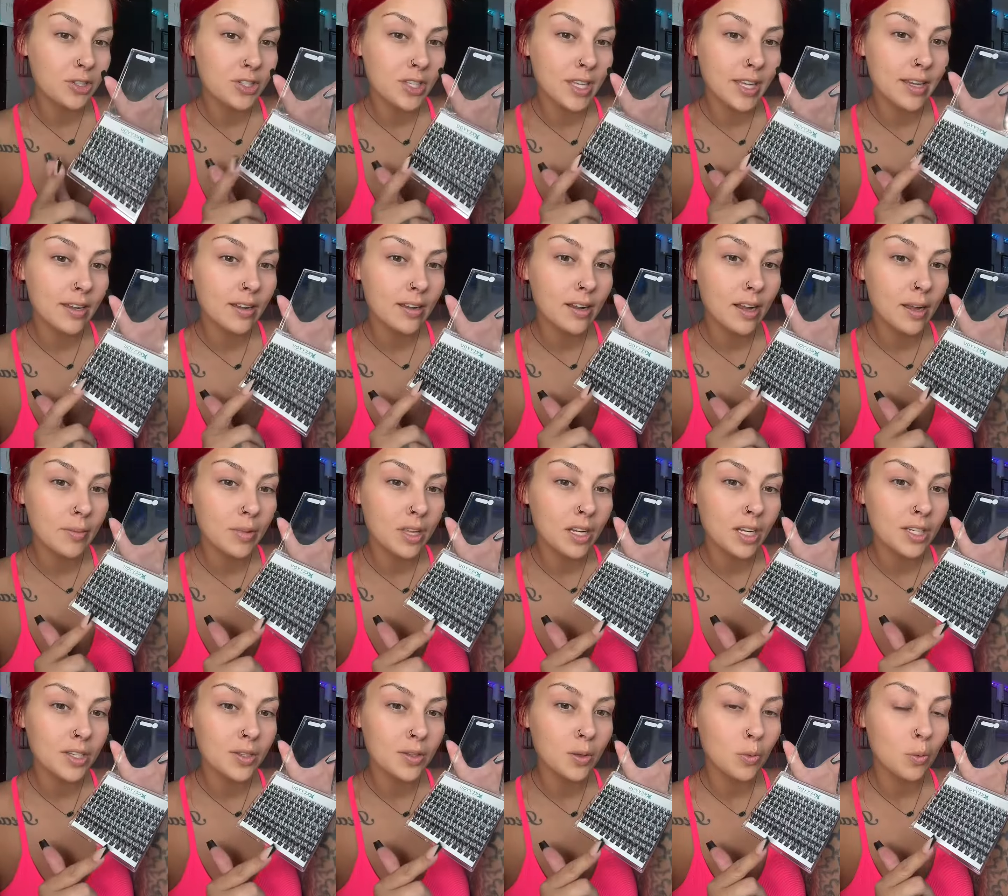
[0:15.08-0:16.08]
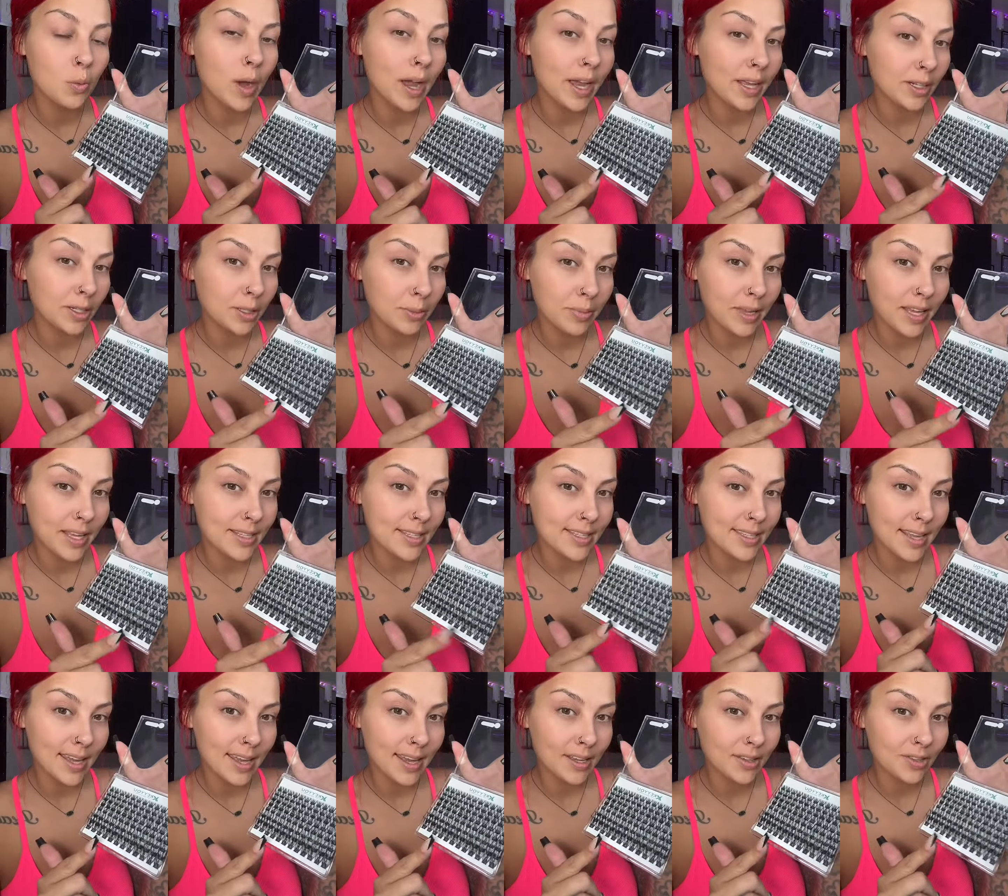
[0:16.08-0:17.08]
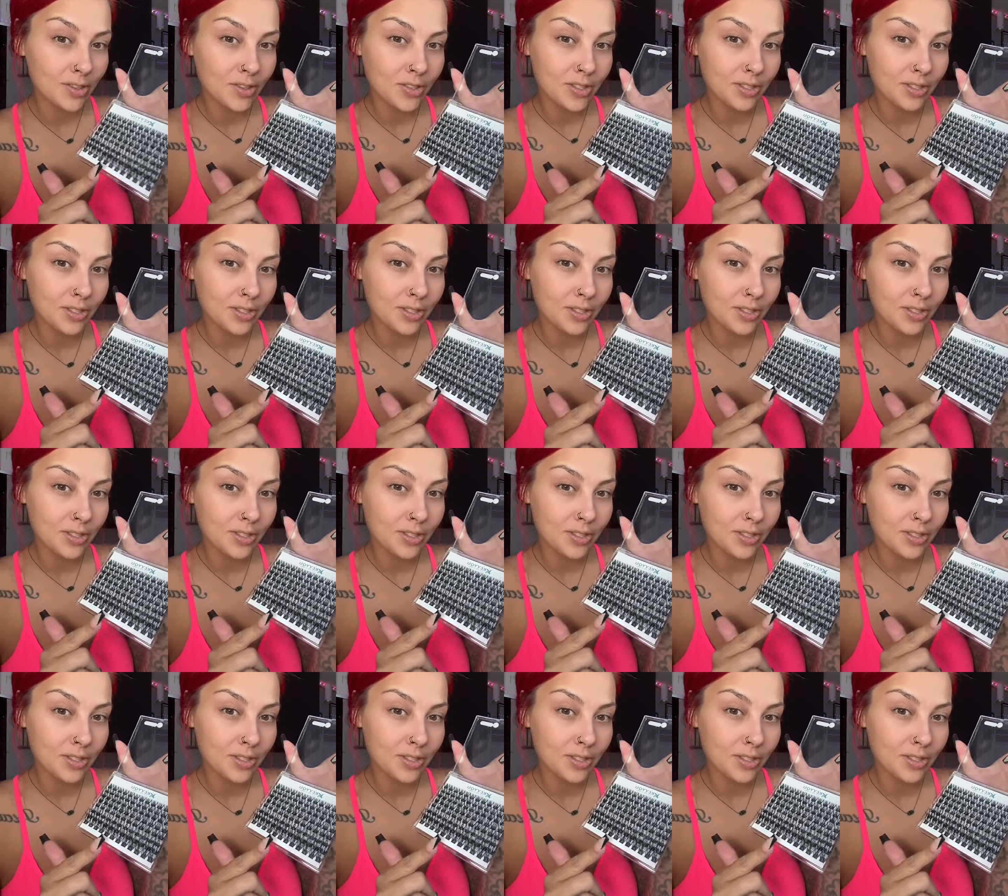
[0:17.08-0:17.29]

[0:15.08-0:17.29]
layer, I'm gonna do the wider base lash,